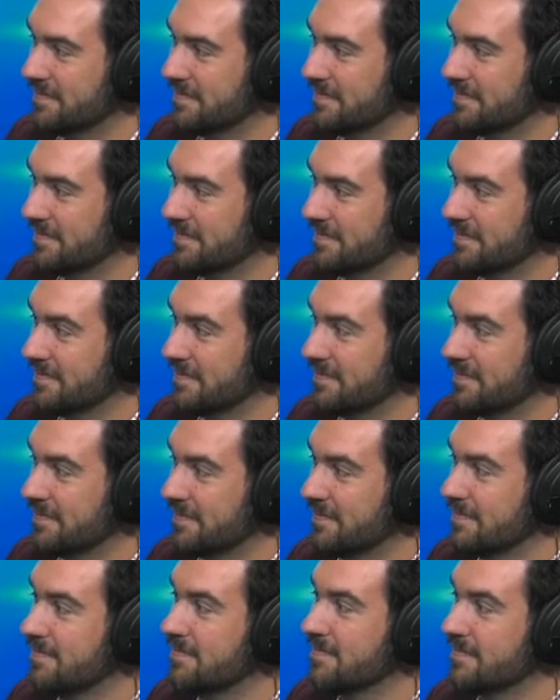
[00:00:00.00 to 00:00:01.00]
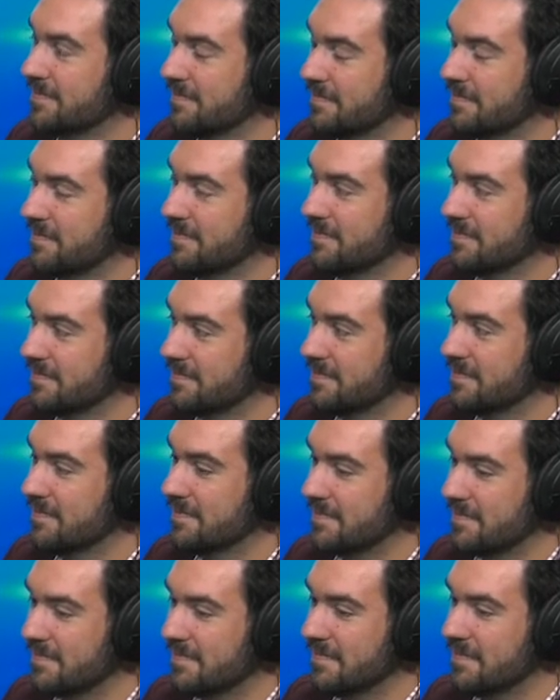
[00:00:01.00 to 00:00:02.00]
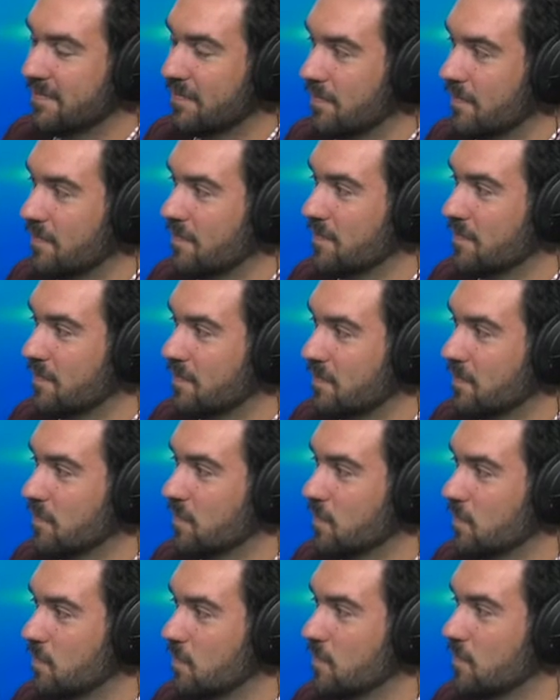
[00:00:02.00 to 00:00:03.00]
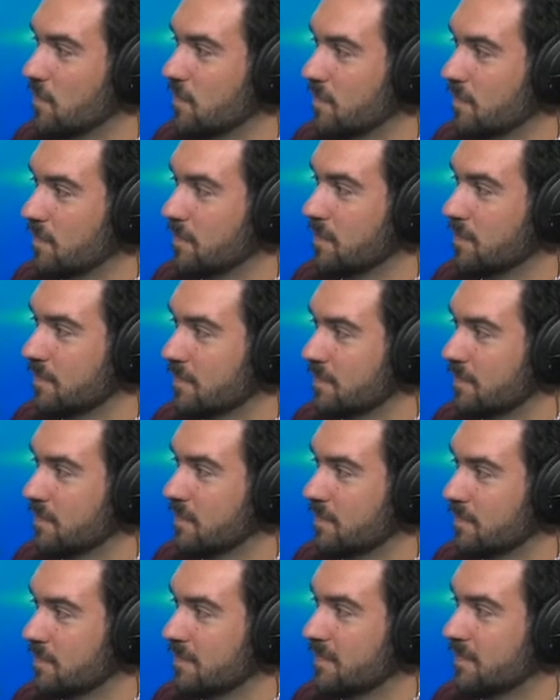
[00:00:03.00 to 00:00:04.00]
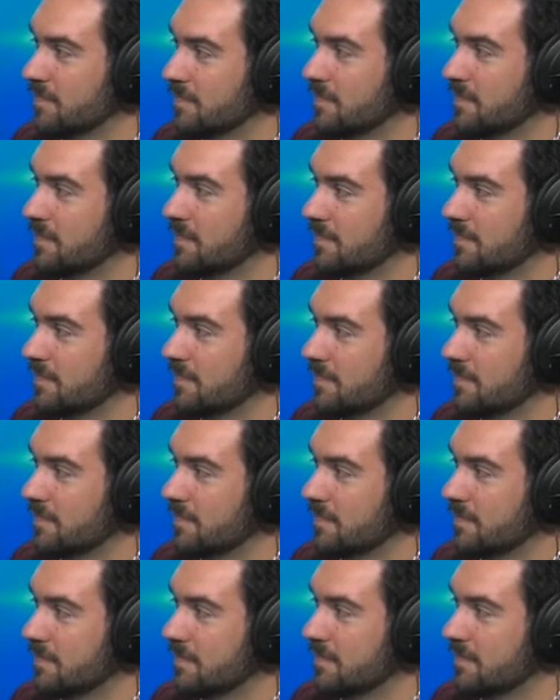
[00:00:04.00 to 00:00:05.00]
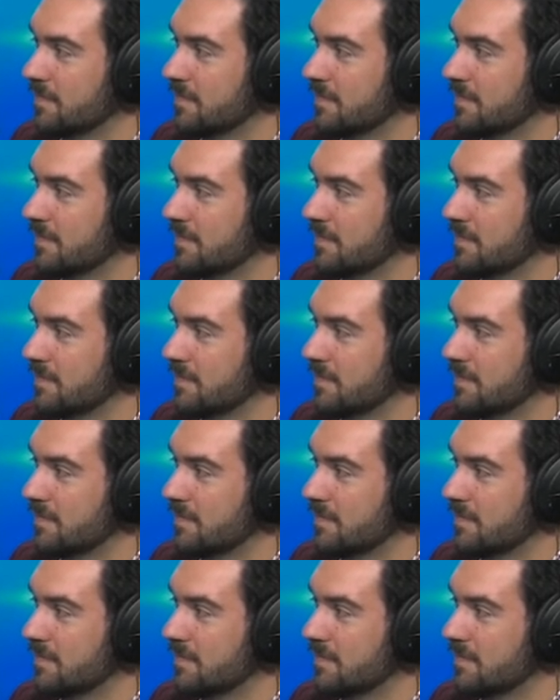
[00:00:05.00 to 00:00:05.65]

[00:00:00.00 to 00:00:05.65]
The person shown says nothing.